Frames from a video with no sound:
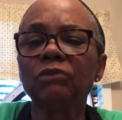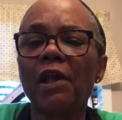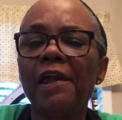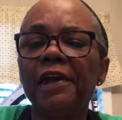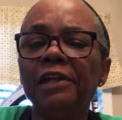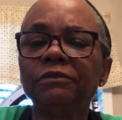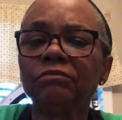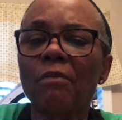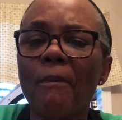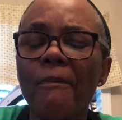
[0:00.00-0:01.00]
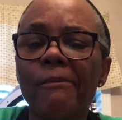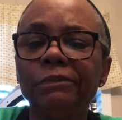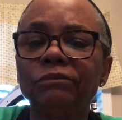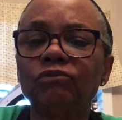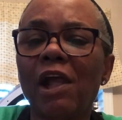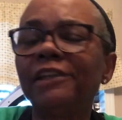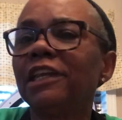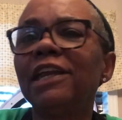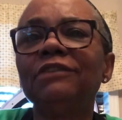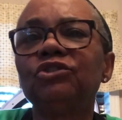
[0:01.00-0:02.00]
And I
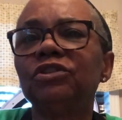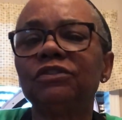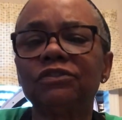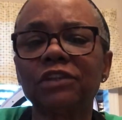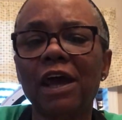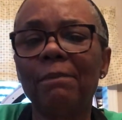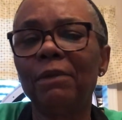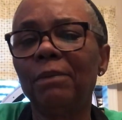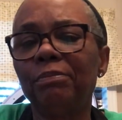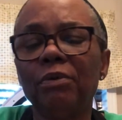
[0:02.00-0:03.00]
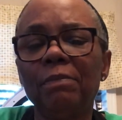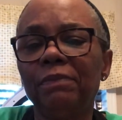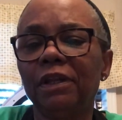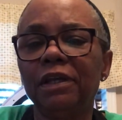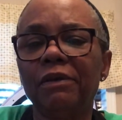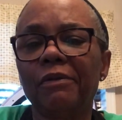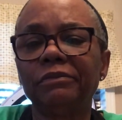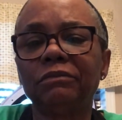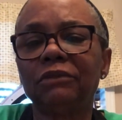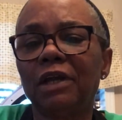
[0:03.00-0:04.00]
can't just stop abruptly.
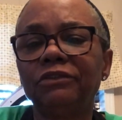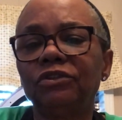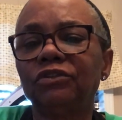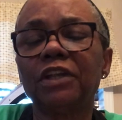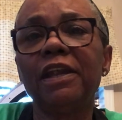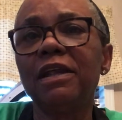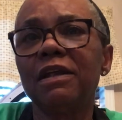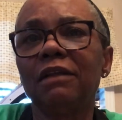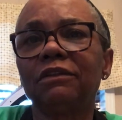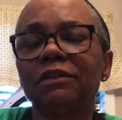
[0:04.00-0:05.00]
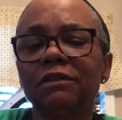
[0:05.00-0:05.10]
I just can't.